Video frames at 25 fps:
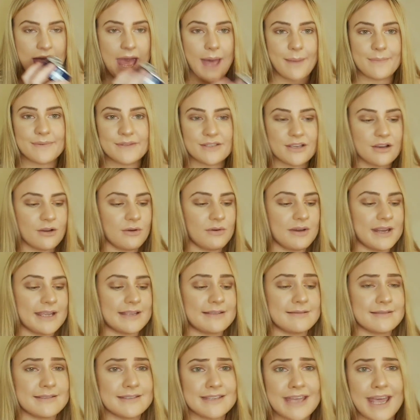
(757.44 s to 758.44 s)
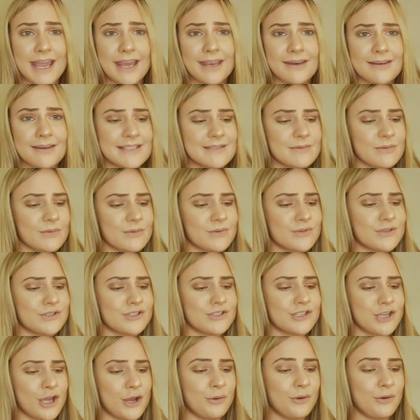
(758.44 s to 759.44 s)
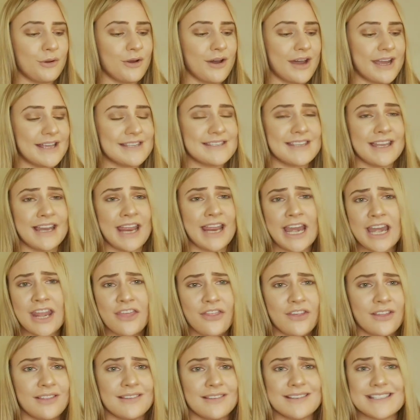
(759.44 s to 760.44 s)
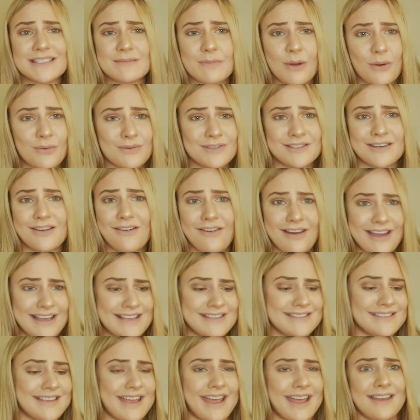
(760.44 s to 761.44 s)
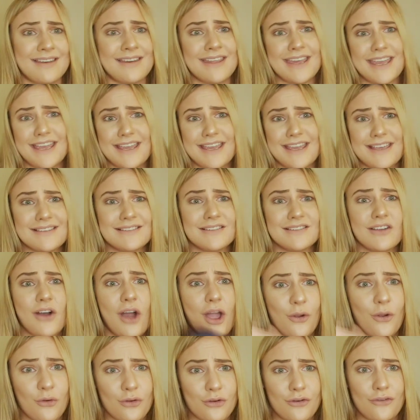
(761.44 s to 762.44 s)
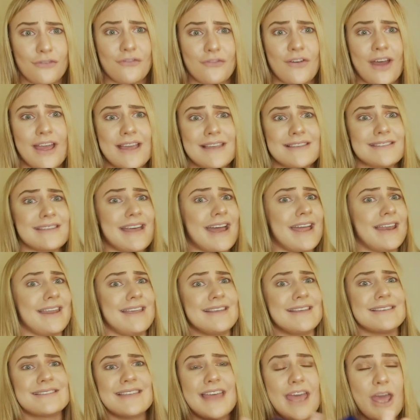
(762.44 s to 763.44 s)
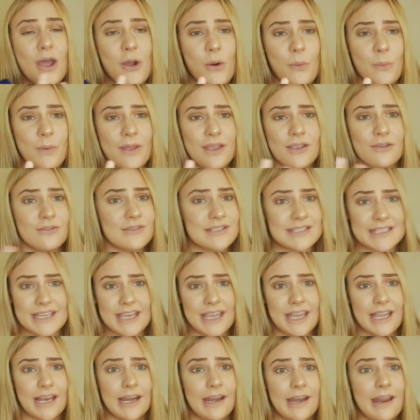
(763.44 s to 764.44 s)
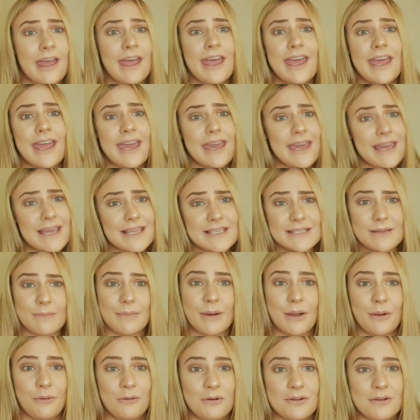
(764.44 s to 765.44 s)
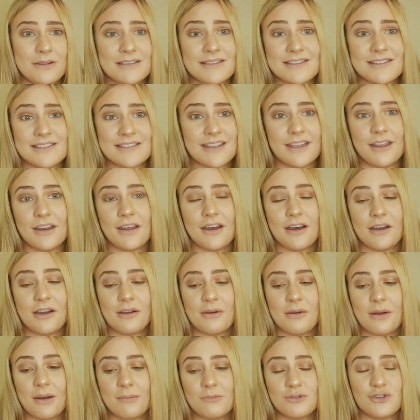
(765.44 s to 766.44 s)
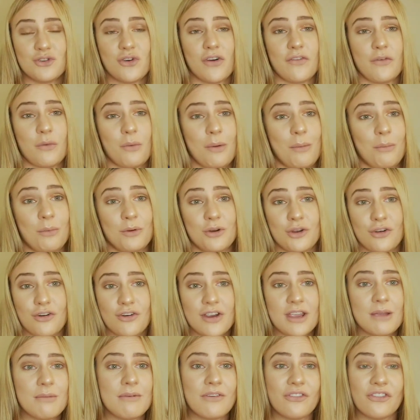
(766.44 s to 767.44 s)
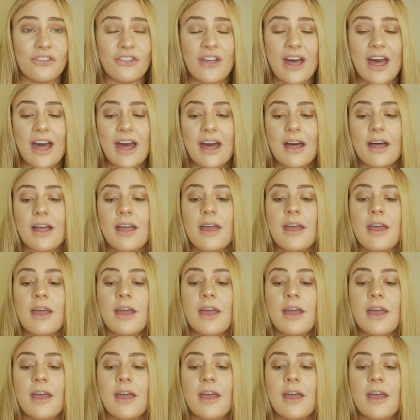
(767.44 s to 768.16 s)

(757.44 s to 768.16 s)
absolutely insane. It smells so nice, and anything that smells nice and is going on your face and it's helping your skin is a bonus. You know, I'm sure everyone would agree with that.